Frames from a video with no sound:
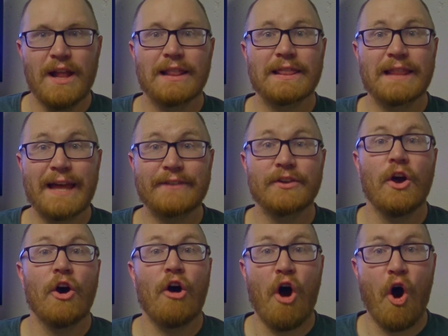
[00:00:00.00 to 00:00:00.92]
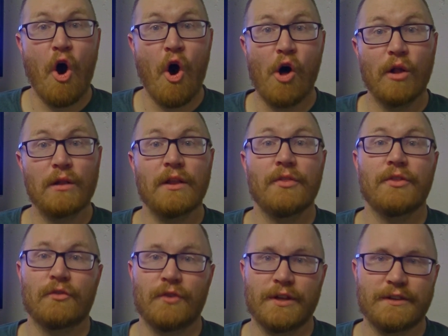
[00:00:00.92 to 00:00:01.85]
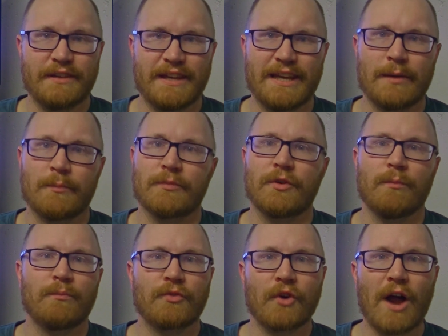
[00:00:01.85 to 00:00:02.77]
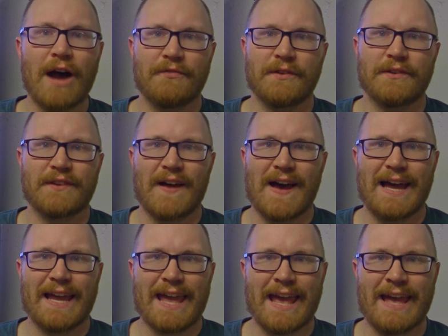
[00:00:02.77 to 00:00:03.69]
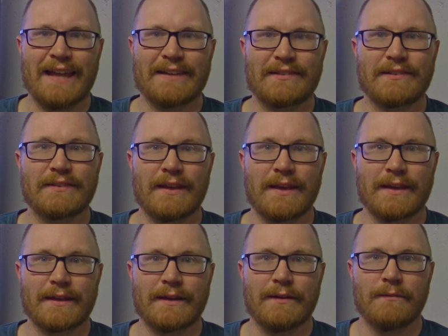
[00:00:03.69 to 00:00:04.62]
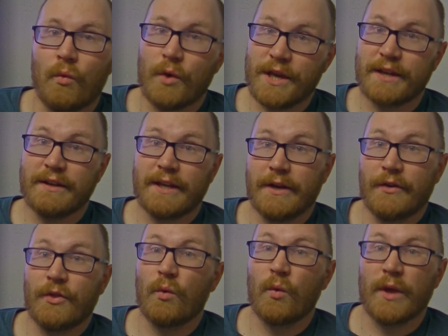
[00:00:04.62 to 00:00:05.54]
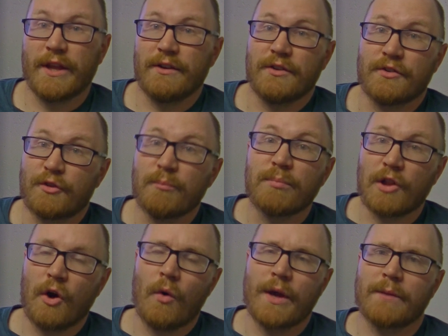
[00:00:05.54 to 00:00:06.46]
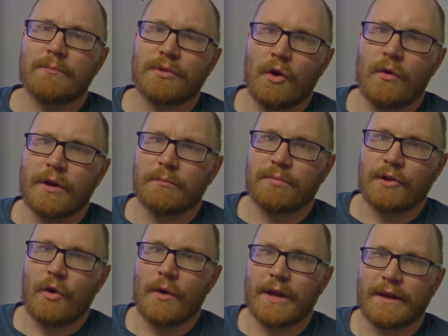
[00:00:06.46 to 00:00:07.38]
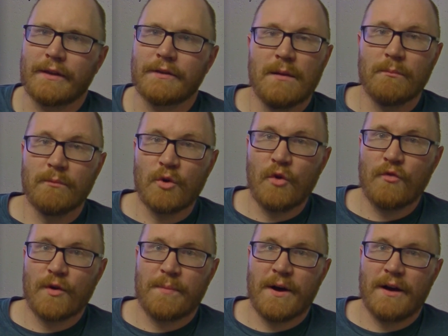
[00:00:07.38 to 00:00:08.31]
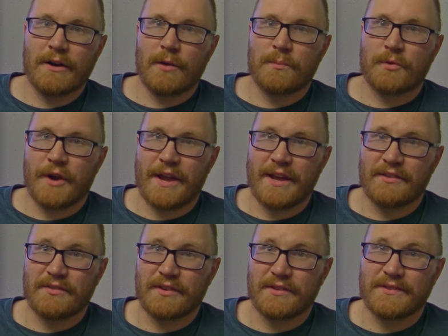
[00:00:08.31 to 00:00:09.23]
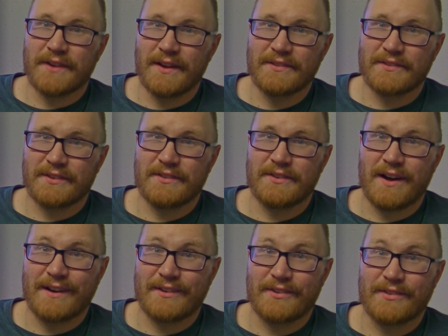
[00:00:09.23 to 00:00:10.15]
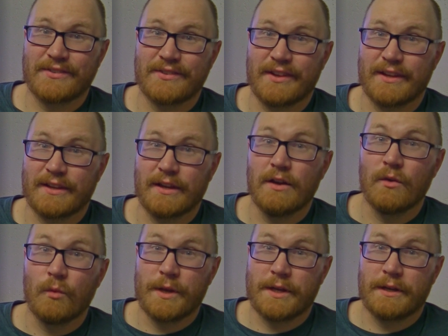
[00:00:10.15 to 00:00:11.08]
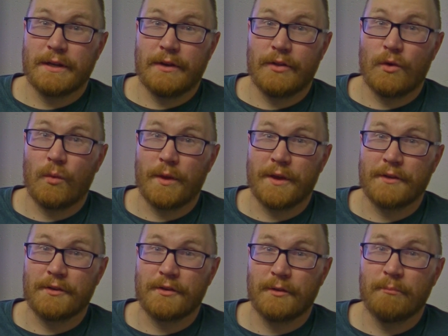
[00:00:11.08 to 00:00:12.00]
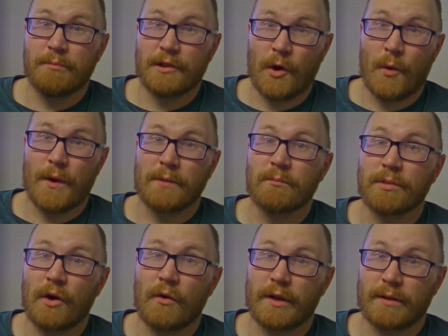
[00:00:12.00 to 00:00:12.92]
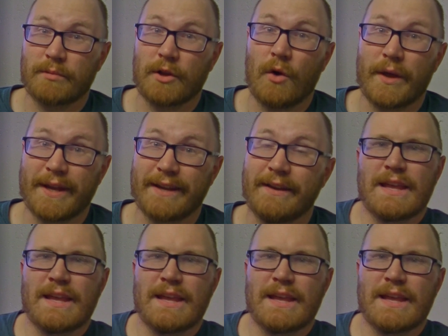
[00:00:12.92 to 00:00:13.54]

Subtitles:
Let all the redeemed prophesy and sing. We can hear the wind blowing, blowing, blowing. Move upon our praise, sons and daughters sing. We can hear the wind blowing, blowing, blowing.